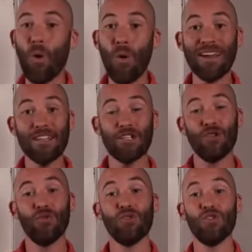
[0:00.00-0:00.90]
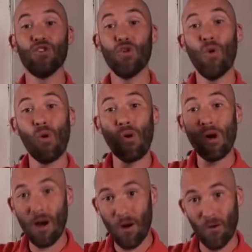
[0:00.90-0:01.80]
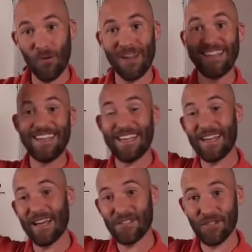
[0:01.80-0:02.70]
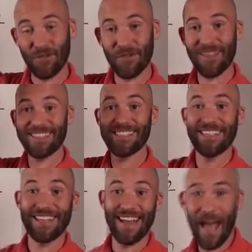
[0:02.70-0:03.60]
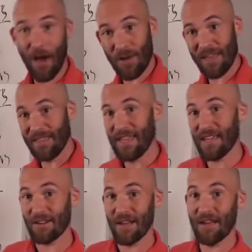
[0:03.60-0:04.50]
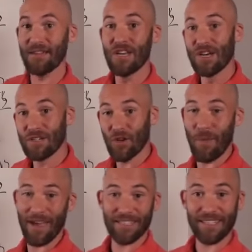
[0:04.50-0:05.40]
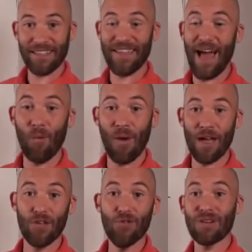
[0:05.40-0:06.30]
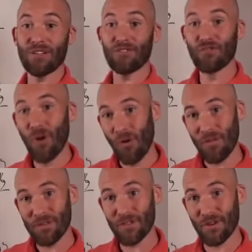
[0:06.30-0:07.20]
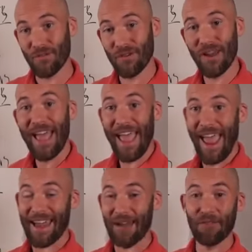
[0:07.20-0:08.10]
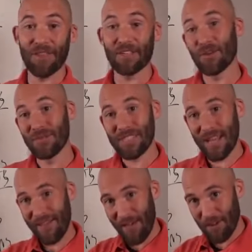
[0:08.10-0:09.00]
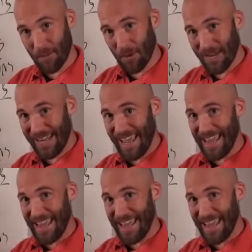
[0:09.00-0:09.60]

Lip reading: point to your own DNS server that's sitting out in the internet. So basically that way you control the server and everything. So instead of having to put in